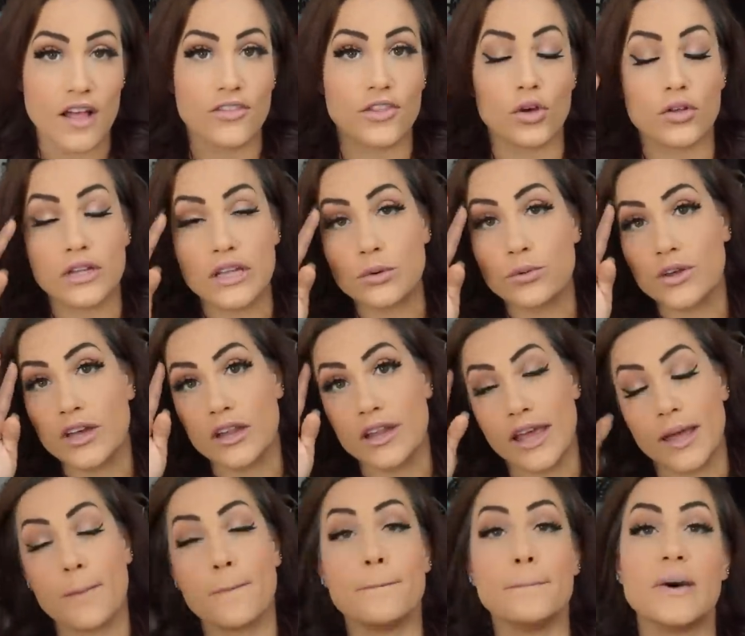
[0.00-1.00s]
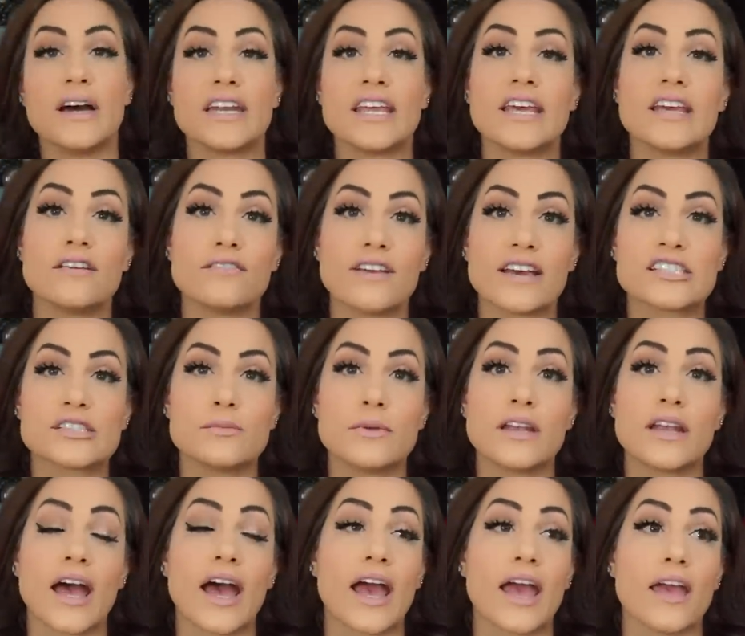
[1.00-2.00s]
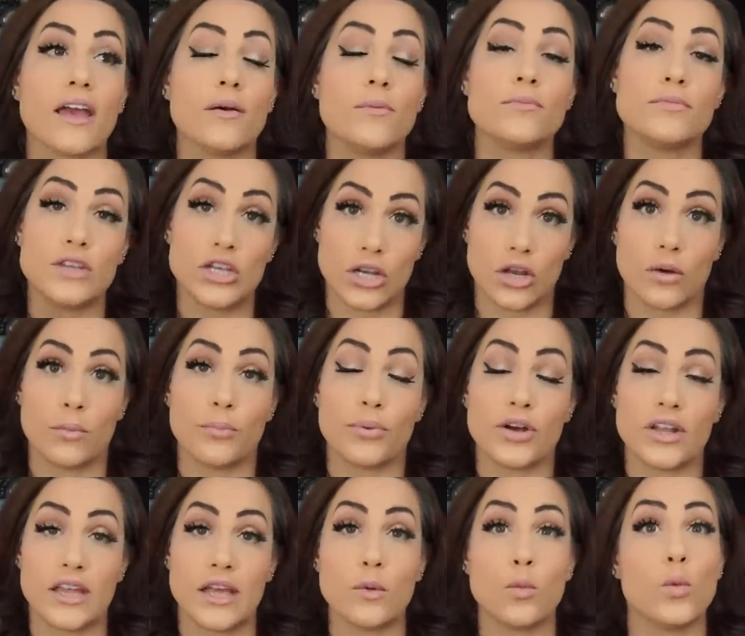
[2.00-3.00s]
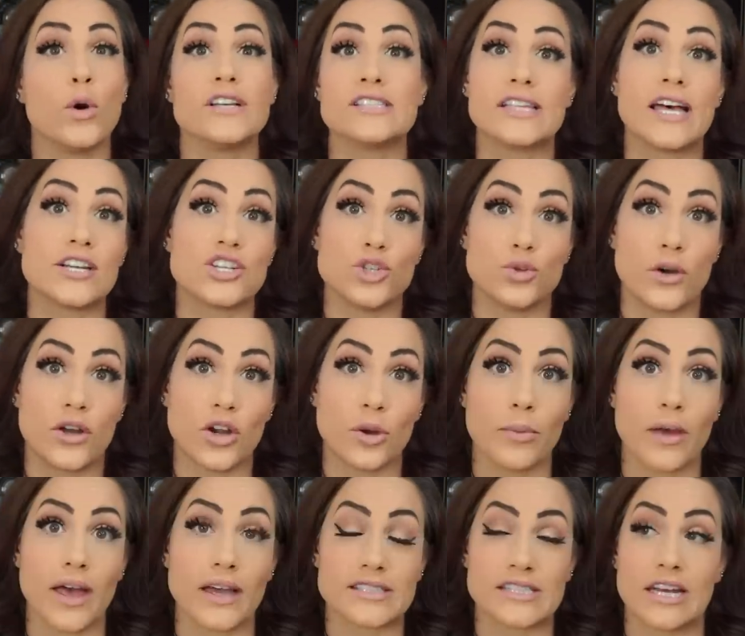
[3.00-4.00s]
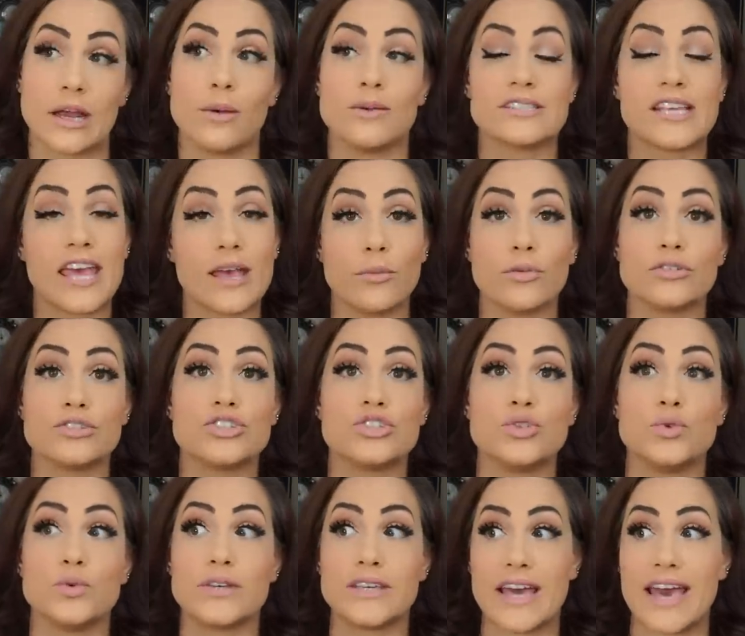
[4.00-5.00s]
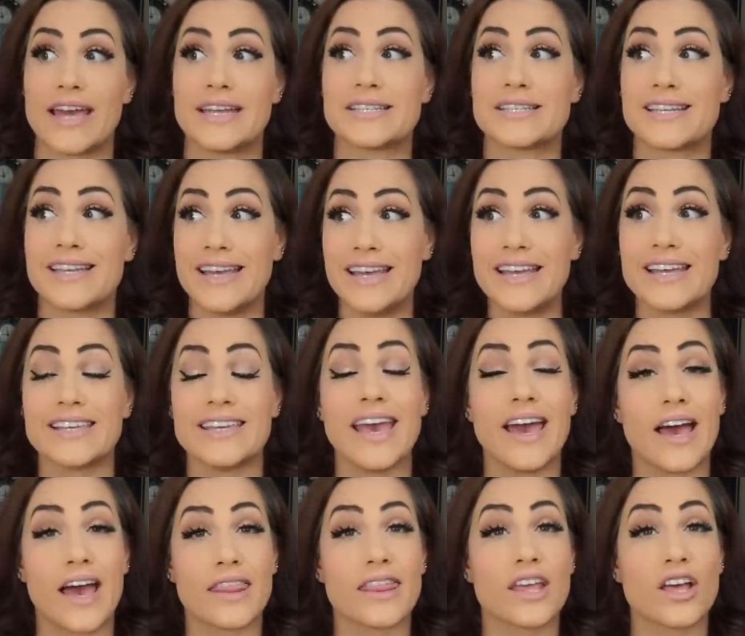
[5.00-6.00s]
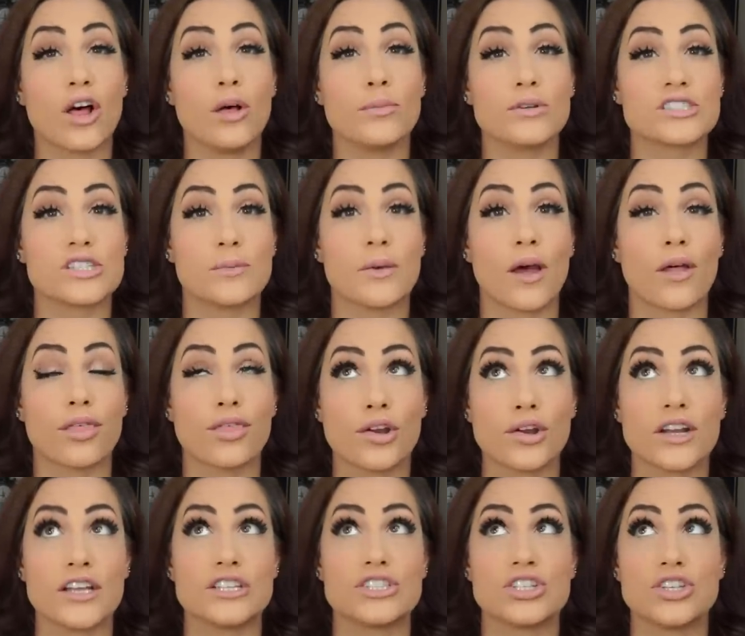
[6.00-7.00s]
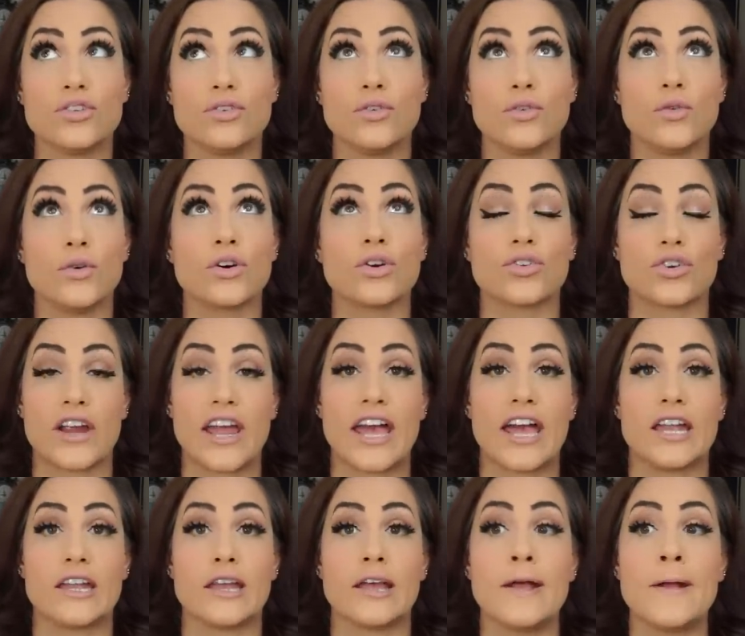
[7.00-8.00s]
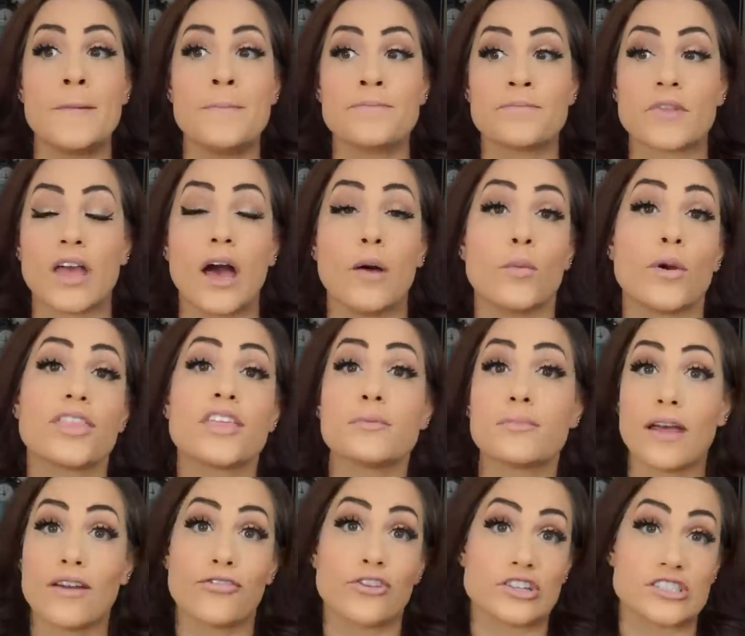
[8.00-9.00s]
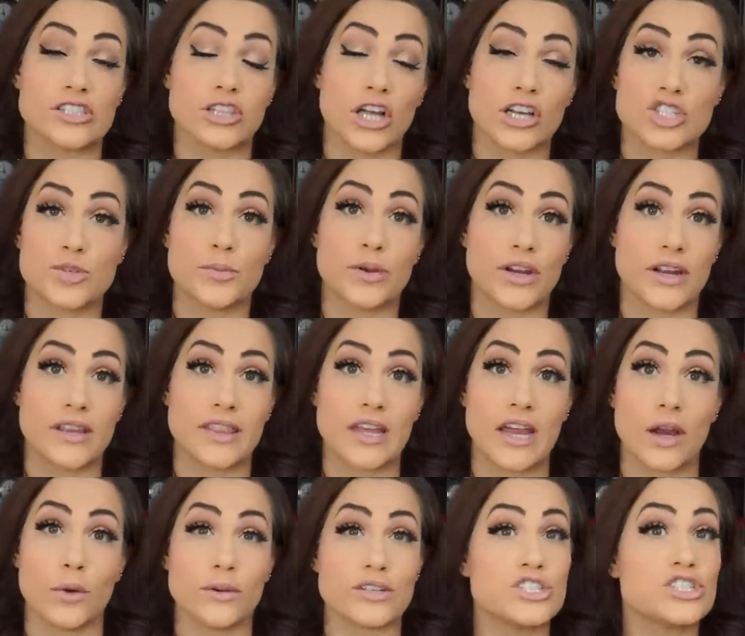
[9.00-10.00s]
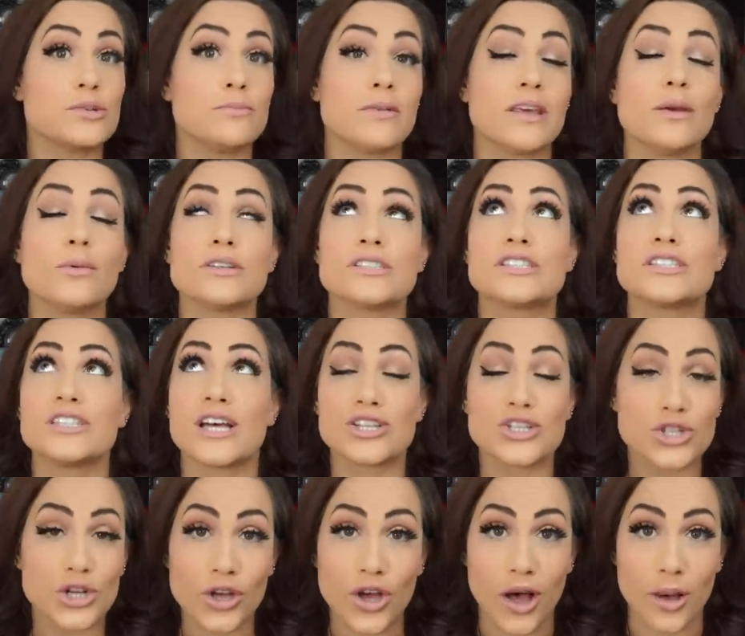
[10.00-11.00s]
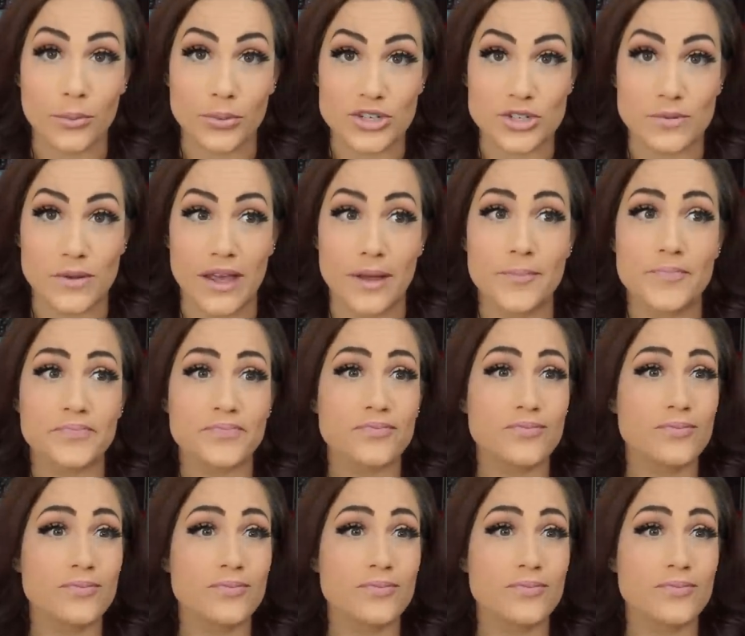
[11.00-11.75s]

The only real like money investment I, you know, put in was that 200 bucks and I was able to get, yeah, I think almost about 32 grand um, within my first launch period there, which to me was such an accomplishment